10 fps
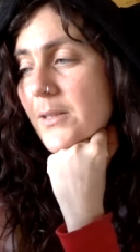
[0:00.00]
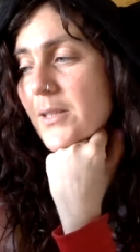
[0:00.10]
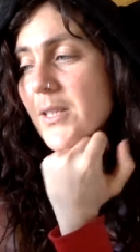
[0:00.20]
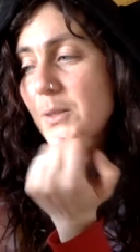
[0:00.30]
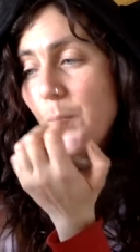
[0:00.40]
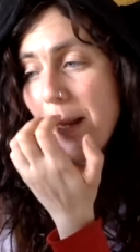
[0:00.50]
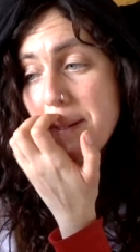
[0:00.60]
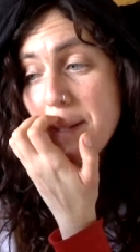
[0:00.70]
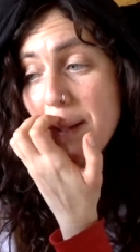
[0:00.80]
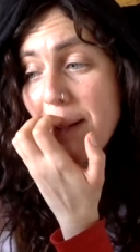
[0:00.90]
just
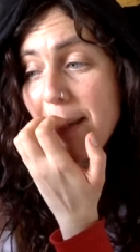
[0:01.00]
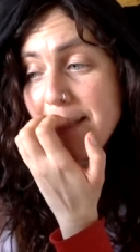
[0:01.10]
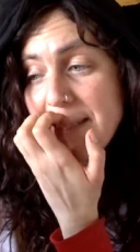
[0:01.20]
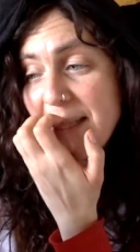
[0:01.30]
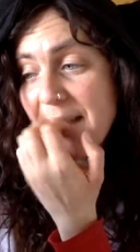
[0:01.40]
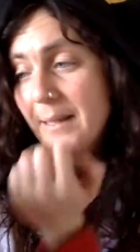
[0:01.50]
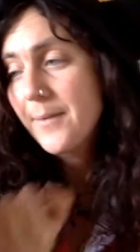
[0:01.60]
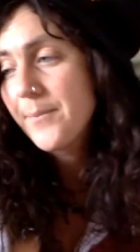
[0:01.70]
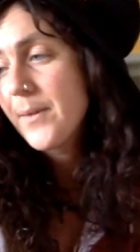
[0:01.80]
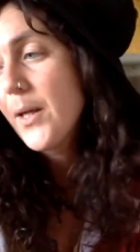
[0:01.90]
went on listening.
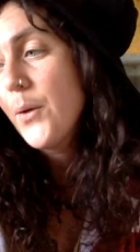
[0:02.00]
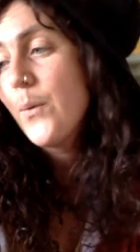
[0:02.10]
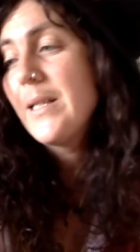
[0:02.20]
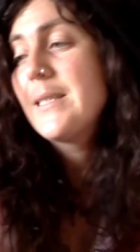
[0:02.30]
When